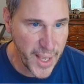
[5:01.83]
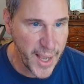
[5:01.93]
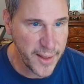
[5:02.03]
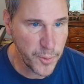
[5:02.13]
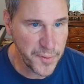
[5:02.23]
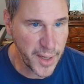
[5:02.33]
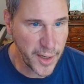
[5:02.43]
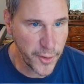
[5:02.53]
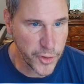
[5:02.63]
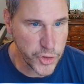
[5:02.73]
And then we've got
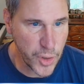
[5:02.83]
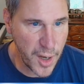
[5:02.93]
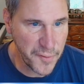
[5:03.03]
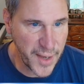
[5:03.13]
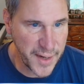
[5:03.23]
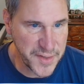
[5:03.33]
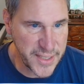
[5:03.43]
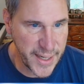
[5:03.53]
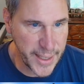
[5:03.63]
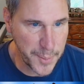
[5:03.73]
another trough kind of
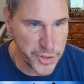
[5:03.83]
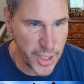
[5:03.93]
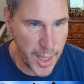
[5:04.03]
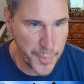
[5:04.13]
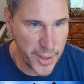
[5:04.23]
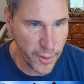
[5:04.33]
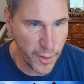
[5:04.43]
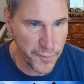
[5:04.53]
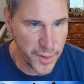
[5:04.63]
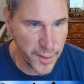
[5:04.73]
setting up shop here
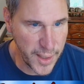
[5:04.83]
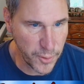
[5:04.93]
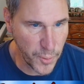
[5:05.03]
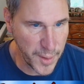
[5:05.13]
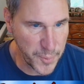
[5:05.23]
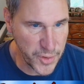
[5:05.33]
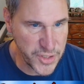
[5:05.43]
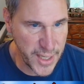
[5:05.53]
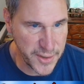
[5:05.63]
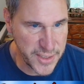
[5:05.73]
over the, I don't know, I'm
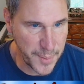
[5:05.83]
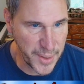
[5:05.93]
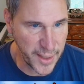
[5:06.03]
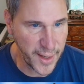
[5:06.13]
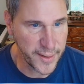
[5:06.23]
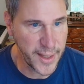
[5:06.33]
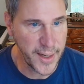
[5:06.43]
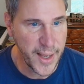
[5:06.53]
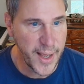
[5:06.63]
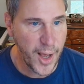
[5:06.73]
stair-stepping it like that,
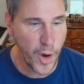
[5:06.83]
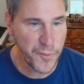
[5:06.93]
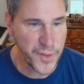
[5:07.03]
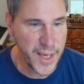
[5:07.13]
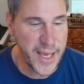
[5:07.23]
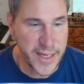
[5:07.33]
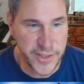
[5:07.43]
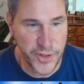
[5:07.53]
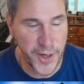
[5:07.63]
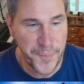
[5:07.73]
over the
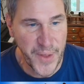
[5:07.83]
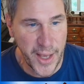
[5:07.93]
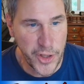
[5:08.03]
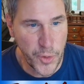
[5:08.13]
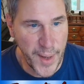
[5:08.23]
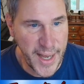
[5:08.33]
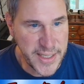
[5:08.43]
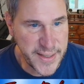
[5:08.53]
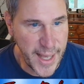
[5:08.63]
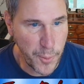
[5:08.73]
eastern U S
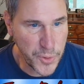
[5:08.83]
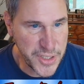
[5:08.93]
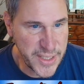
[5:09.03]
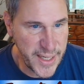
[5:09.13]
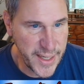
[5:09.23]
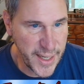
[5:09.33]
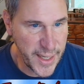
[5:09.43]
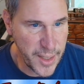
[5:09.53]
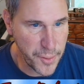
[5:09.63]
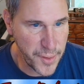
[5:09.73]
that will send
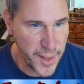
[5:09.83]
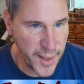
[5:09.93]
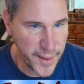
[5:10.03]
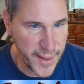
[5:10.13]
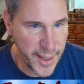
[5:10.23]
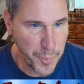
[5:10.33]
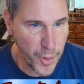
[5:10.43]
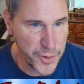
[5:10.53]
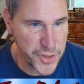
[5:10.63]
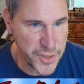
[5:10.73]
anything that
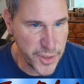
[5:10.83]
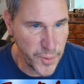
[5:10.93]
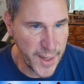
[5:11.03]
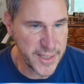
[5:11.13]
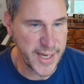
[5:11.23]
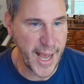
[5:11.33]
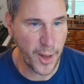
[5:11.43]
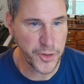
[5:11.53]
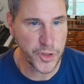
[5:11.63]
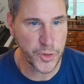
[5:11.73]
approaches the U S
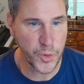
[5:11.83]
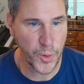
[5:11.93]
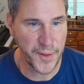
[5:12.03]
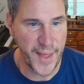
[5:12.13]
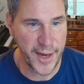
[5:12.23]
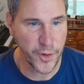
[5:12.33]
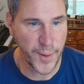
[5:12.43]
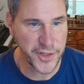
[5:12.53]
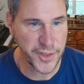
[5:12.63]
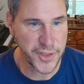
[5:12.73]
out toward that
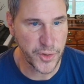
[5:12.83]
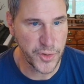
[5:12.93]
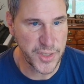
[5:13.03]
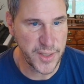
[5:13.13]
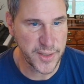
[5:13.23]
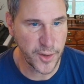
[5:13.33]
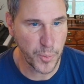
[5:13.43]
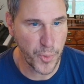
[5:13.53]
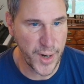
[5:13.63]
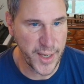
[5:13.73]
direction. So you see this little
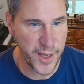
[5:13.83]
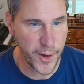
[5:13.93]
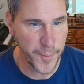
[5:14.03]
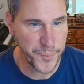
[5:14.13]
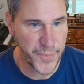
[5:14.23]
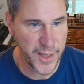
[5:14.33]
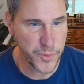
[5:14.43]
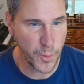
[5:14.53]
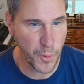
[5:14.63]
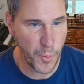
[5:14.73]
break here. That's
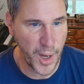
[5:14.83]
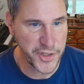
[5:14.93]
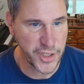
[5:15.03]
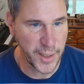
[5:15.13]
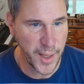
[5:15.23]
what we're watching.